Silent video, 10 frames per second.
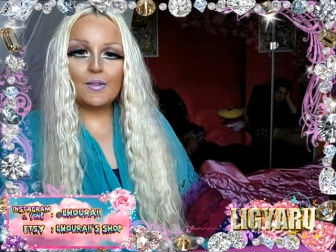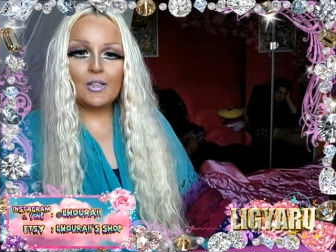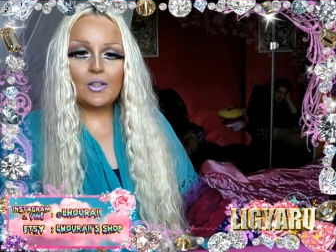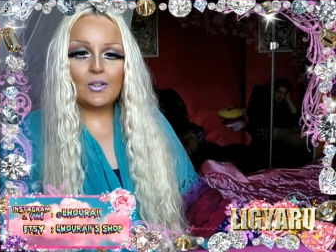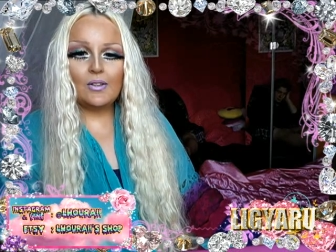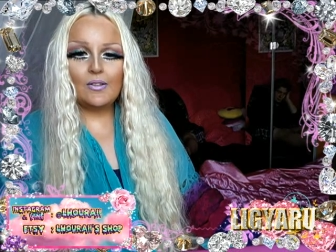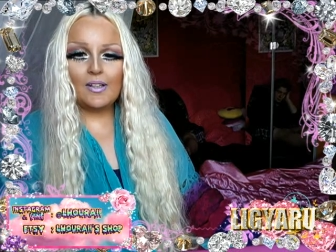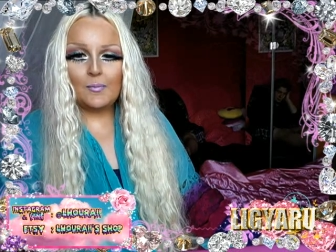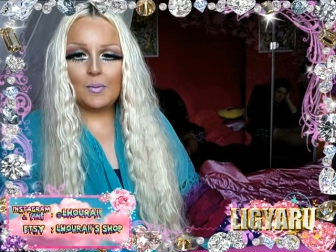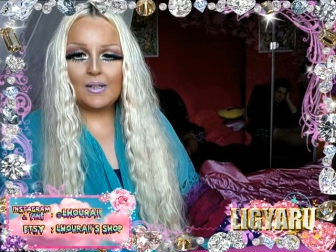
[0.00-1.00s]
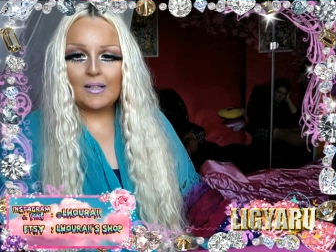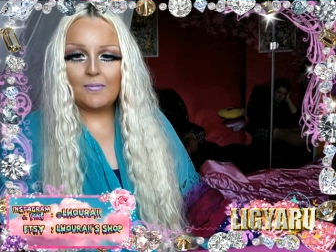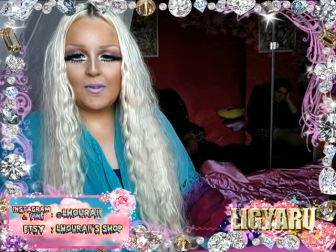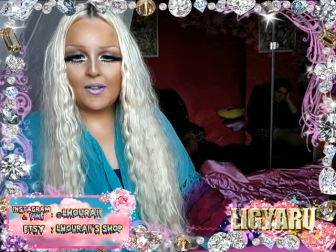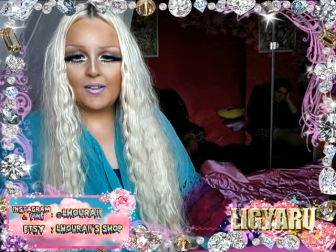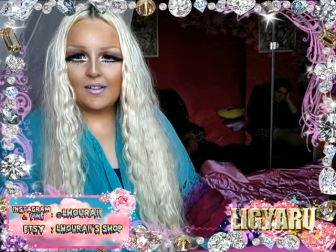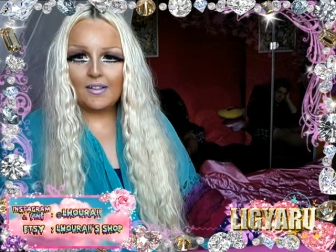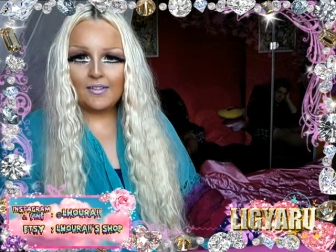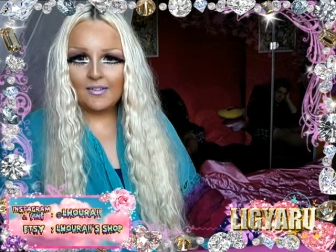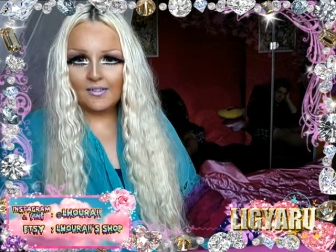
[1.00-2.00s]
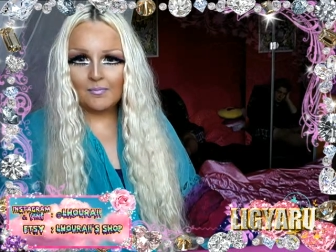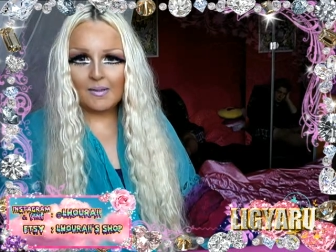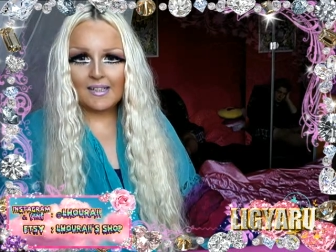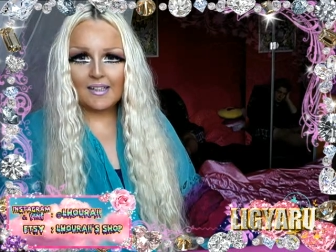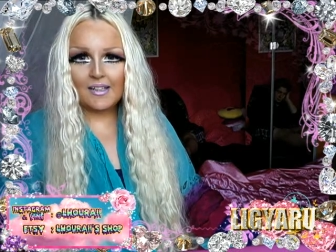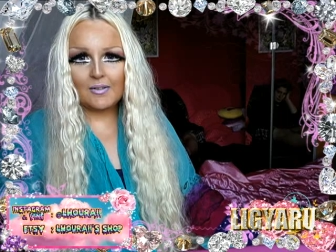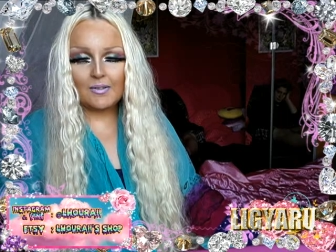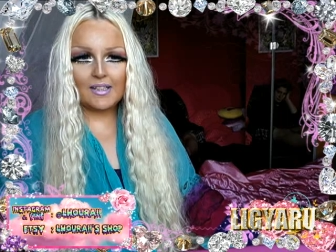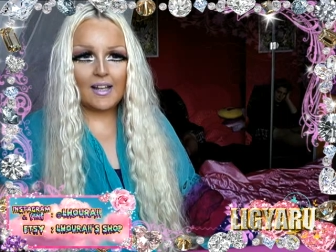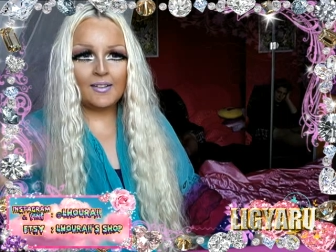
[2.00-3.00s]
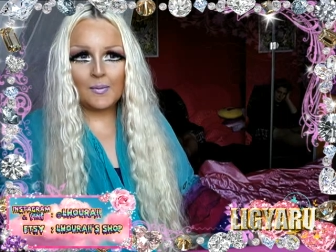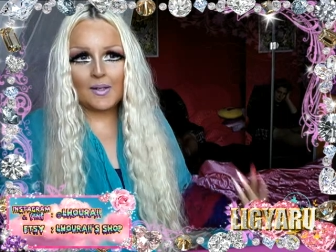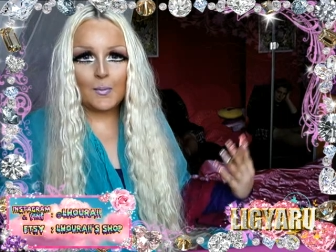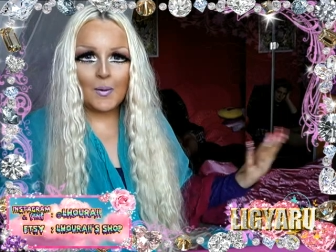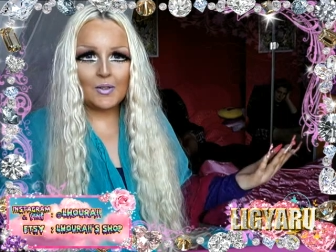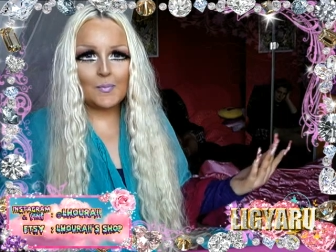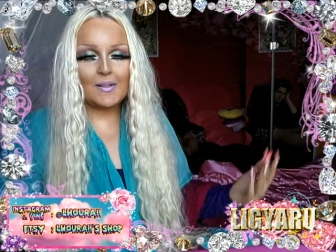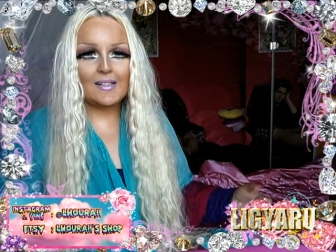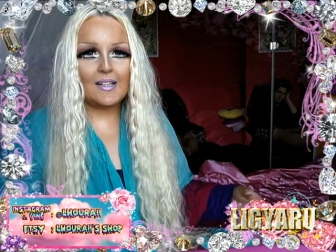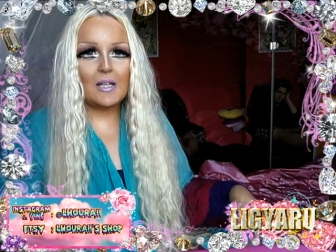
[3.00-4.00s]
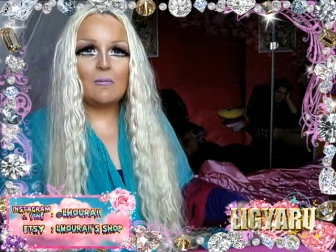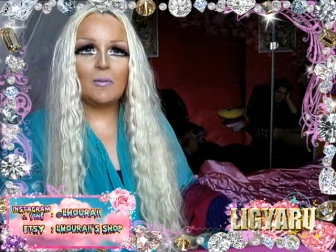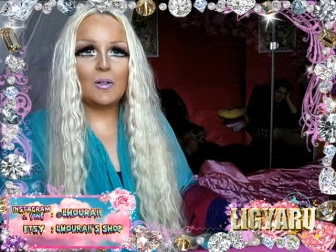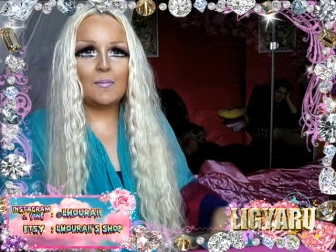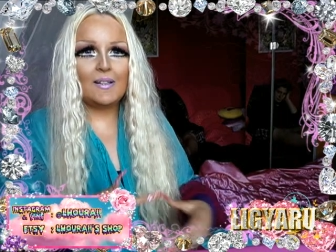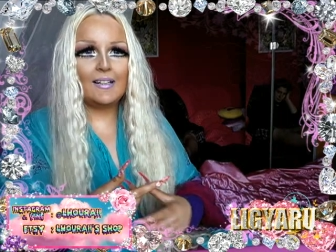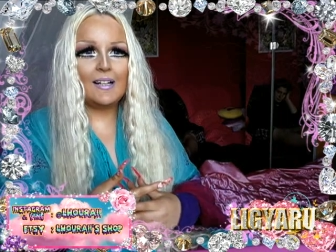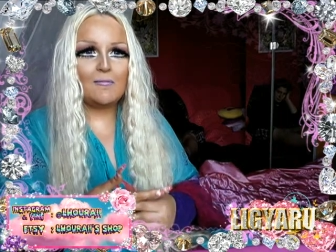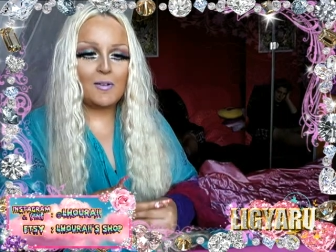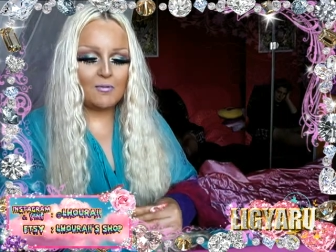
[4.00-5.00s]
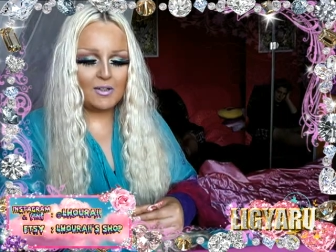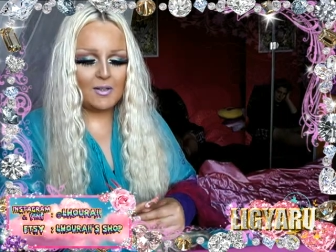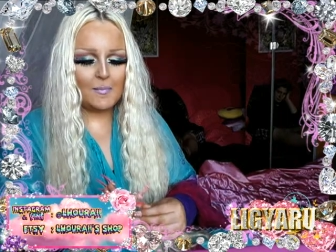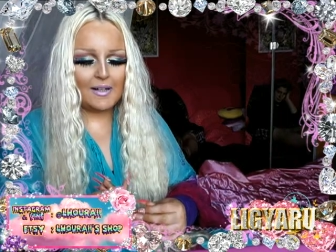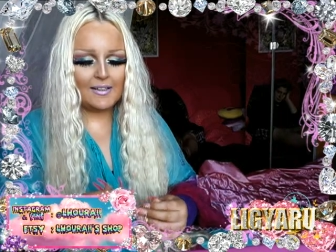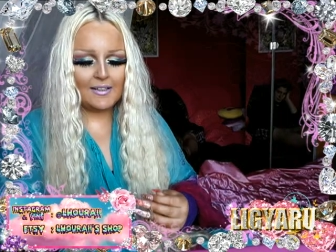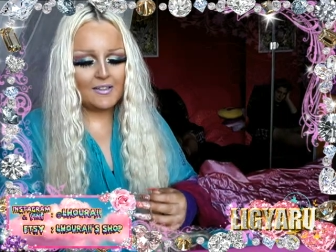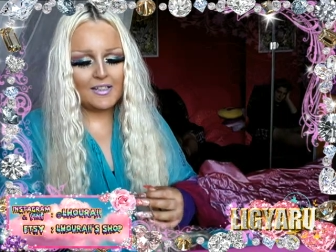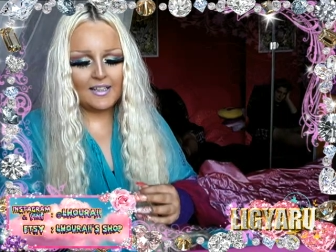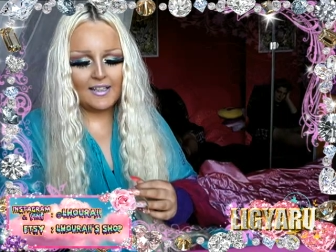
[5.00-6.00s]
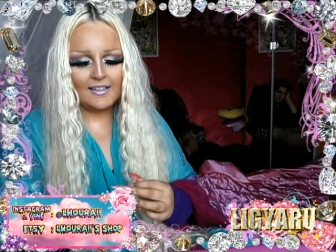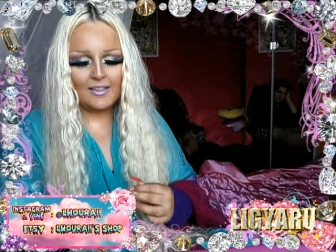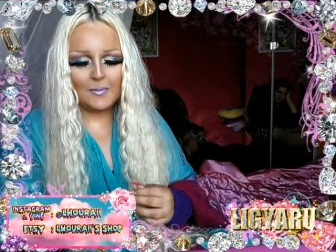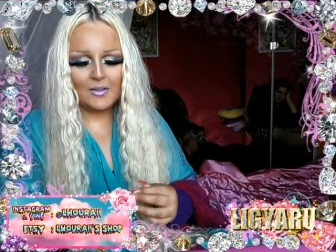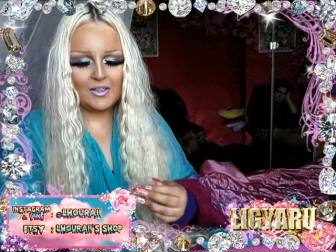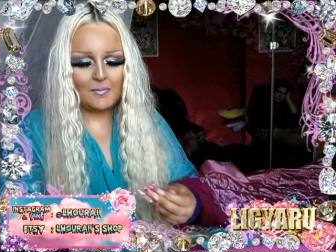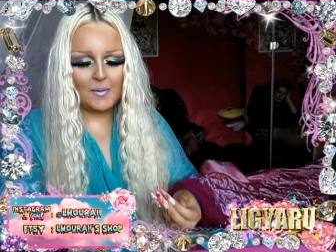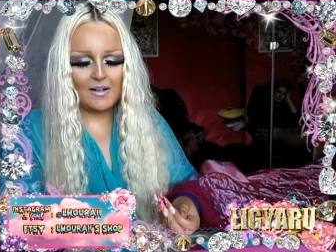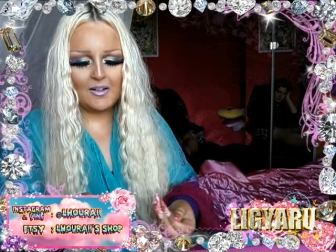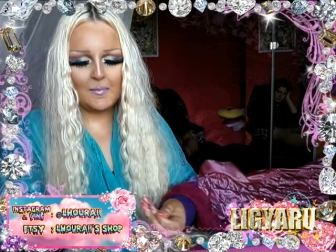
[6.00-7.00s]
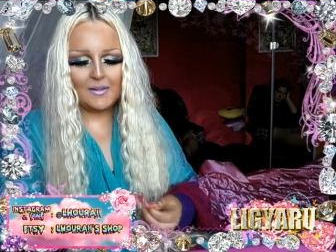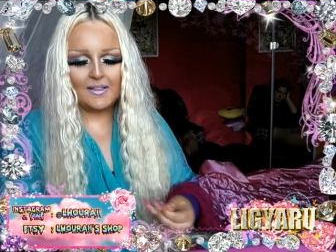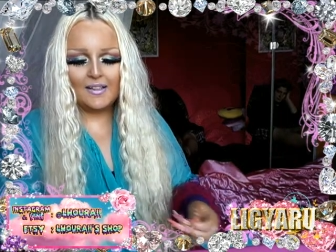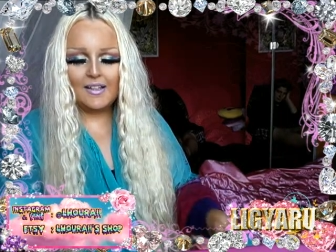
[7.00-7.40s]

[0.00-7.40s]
so he'd believed that my skirt was that. Anyway, he washed my skirt for me, and I felt really bad because I was thinking he's washing period blood.